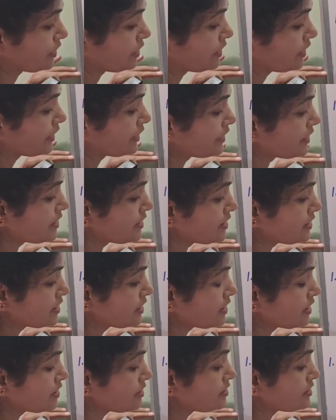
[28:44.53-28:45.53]
It is
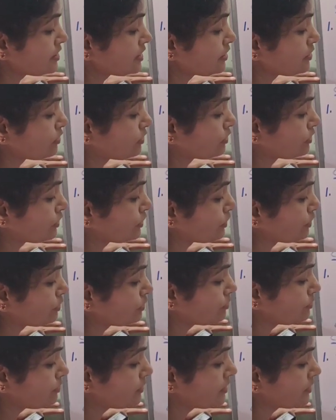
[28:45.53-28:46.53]
0
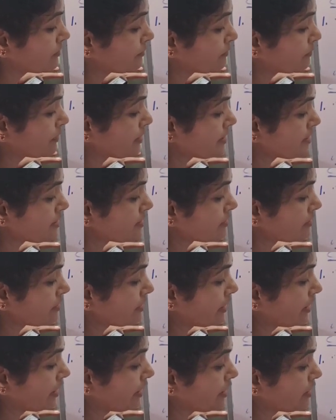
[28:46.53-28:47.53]
cube plus
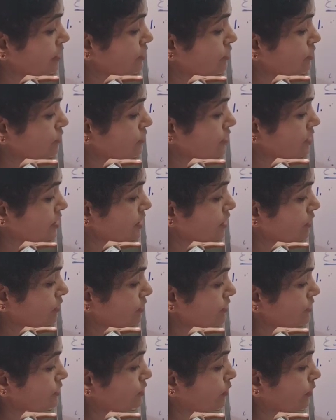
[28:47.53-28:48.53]
3 into 0
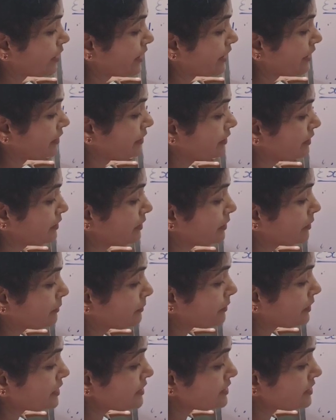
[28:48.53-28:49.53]
square
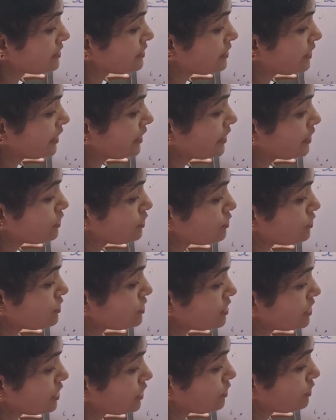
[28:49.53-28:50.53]
plus 3 into
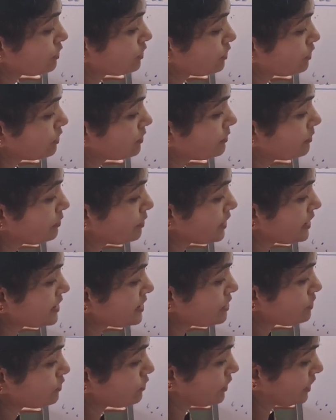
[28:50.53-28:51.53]
0
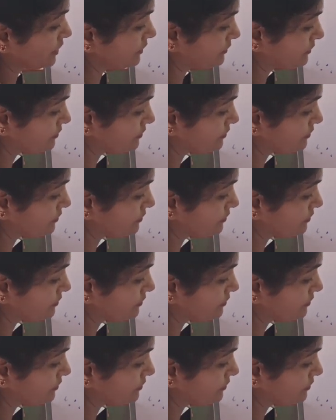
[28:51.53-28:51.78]
plus 1.